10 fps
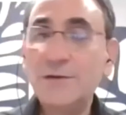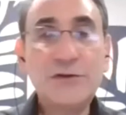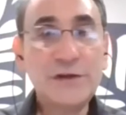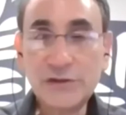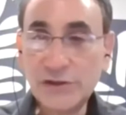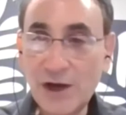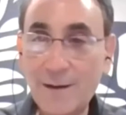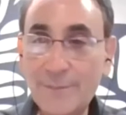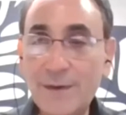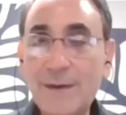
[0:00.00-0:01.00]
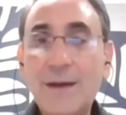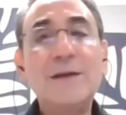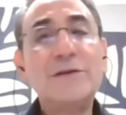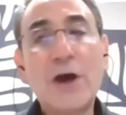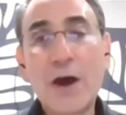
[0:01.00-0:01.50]
Just shop,
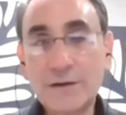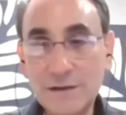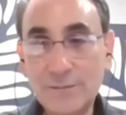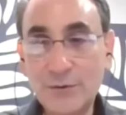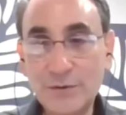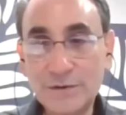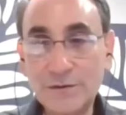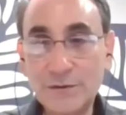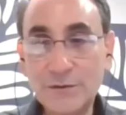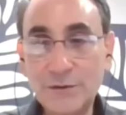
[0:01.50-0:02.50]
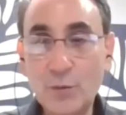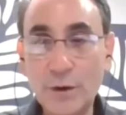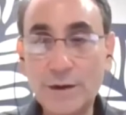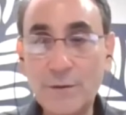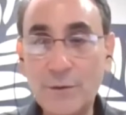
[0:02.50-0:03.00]
talk to the person who you're
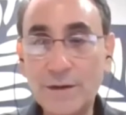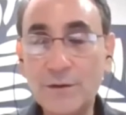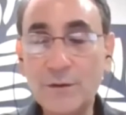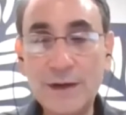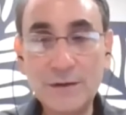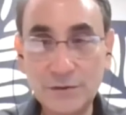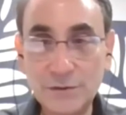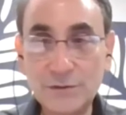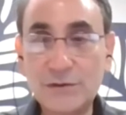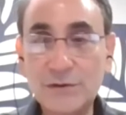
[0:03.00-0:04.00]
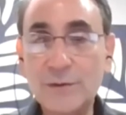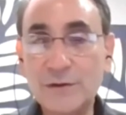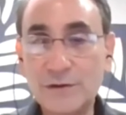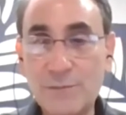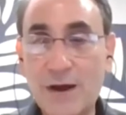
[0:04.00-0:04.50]
working with, who introduced you and
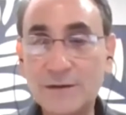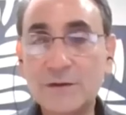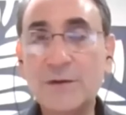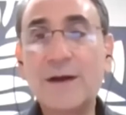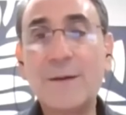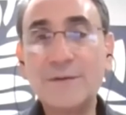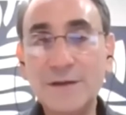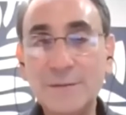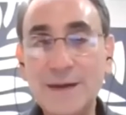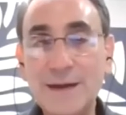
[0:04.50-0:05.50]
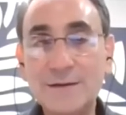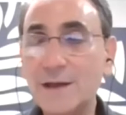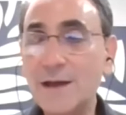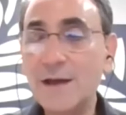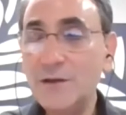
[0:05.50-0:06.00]
your sponsor, and come to the
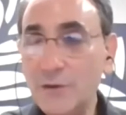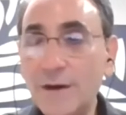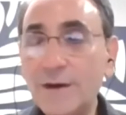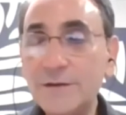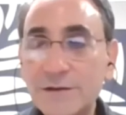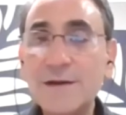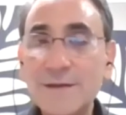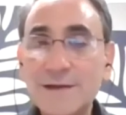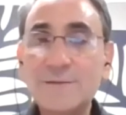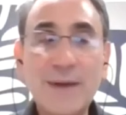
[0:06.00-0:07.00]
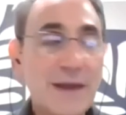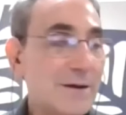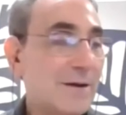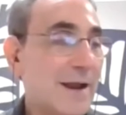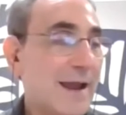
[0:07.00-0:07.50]
meetings. You'll understand this
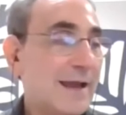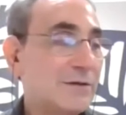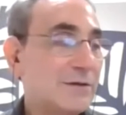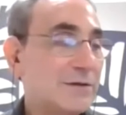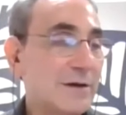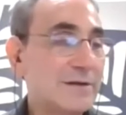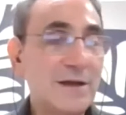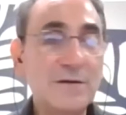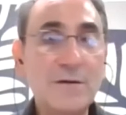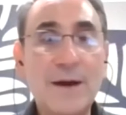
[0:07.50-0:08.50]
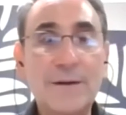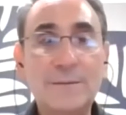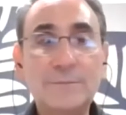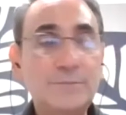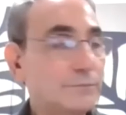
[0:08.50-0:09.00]
better as you start to hear about
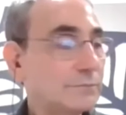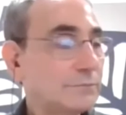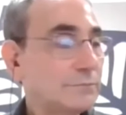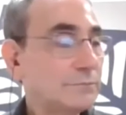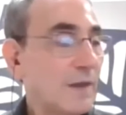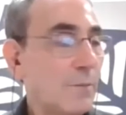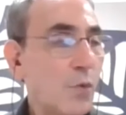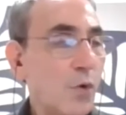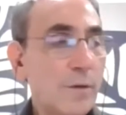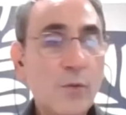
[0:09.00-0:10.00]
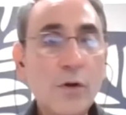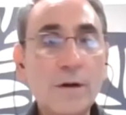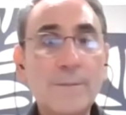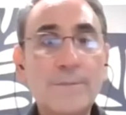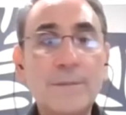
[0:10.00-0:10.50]
it more and
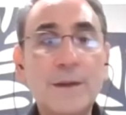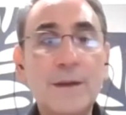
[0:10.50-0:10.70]
more.